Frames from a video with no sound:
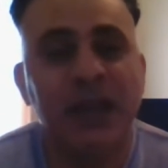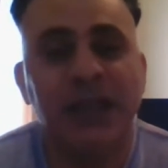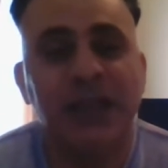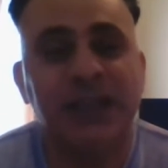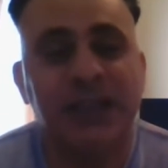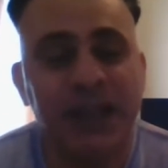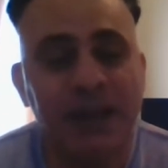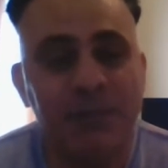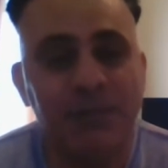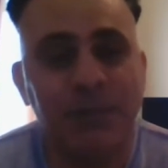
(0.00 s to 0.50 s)

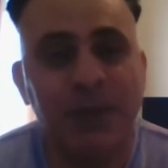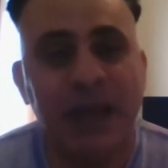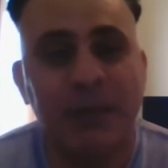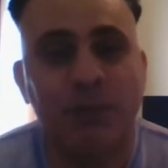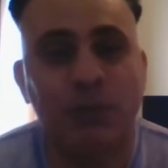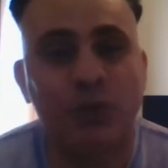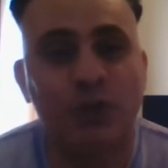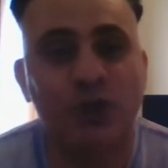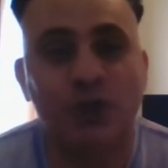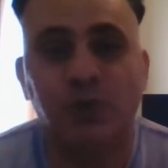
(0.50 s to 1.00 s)
Some
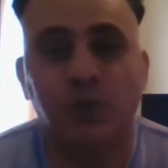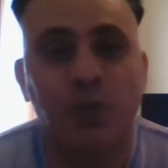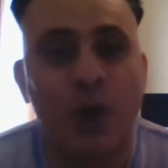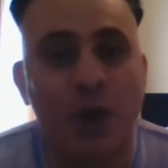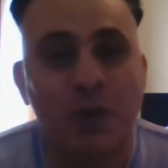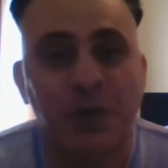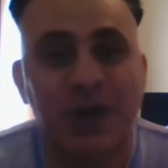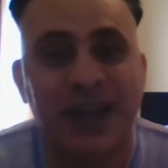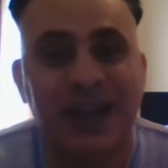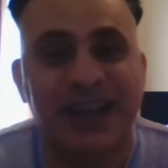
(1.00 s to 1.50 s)
people just
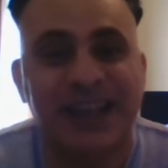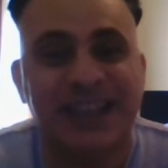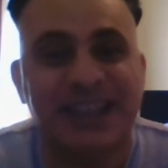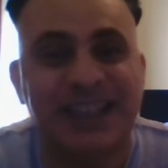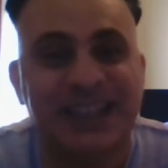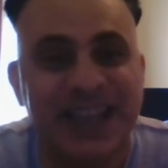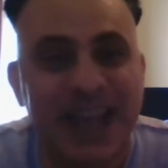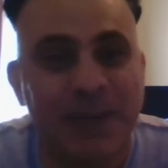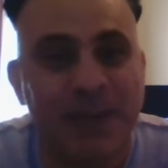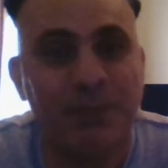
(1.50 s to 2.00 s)
won't
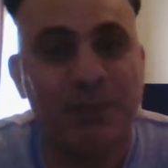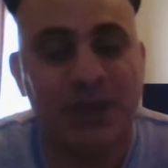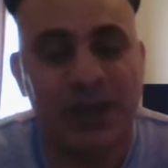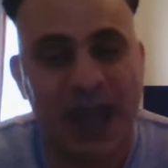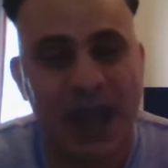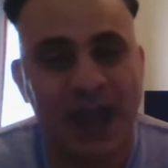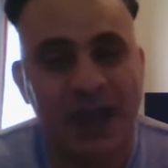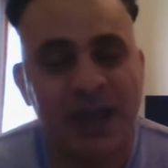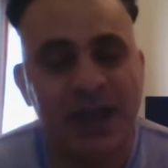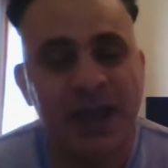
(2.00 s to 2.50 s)
accept
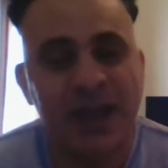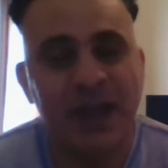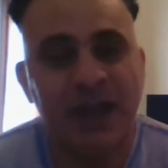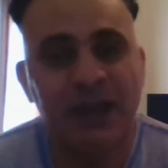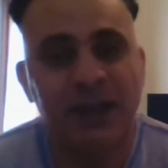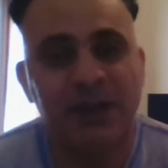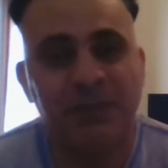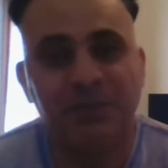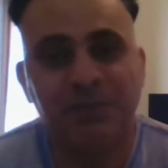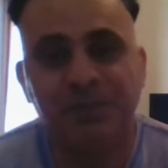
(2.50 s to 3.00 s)
that.
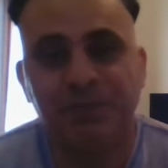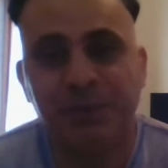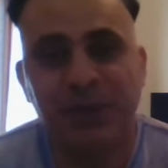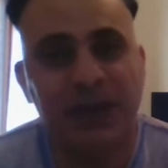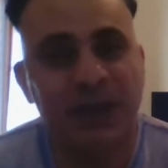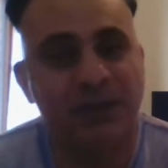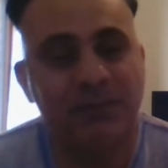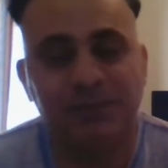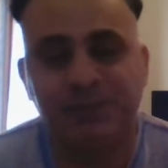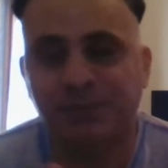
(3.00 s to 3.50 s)
Um,
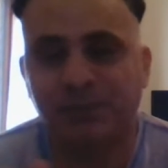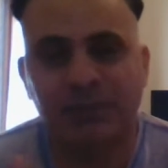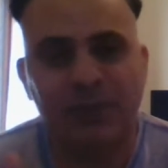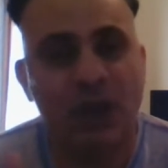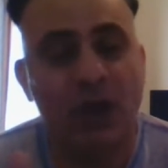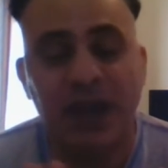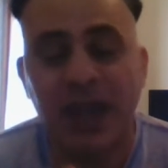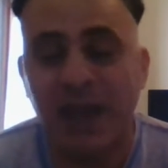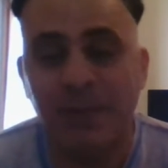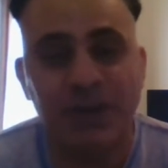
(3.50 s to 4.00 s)
but
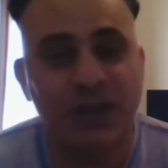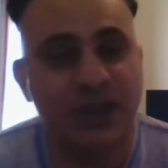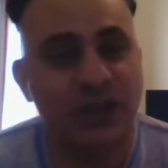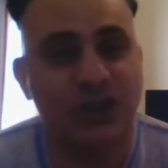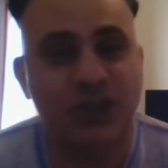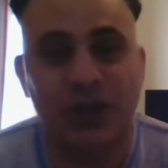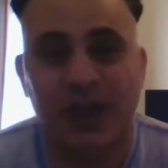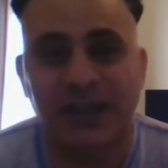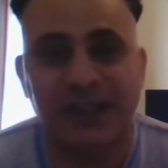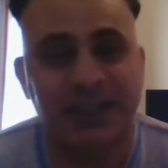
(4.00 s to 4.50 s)
I am
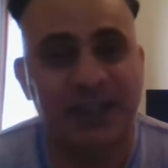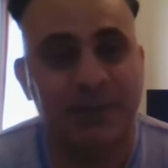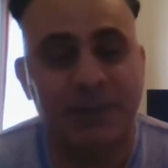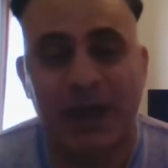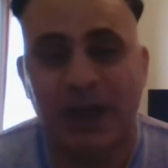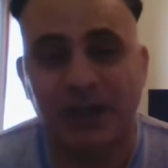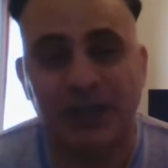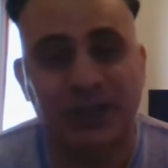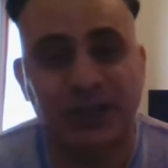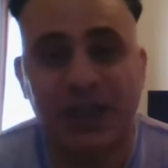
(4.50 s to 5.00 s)
excited
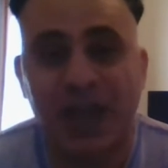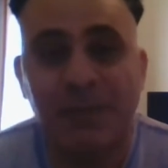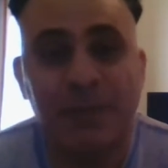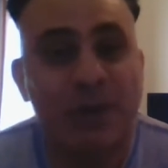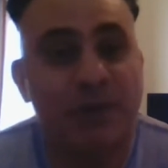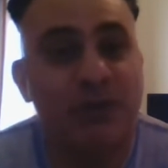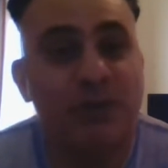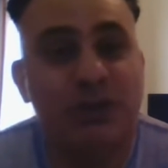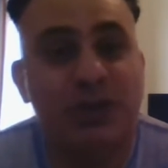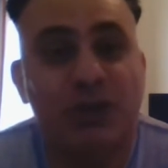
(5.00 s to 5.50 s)
about this game.
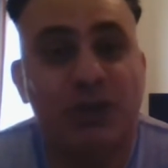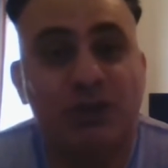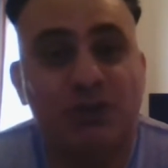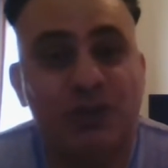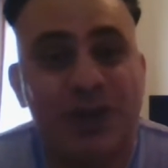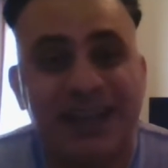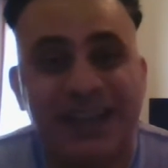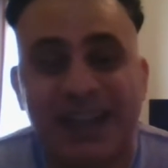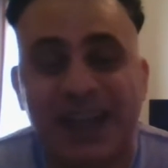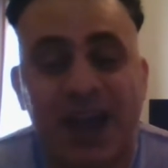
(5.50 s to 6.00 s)
I'm also
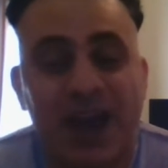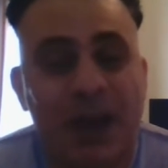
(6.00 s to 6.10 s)
dreading it.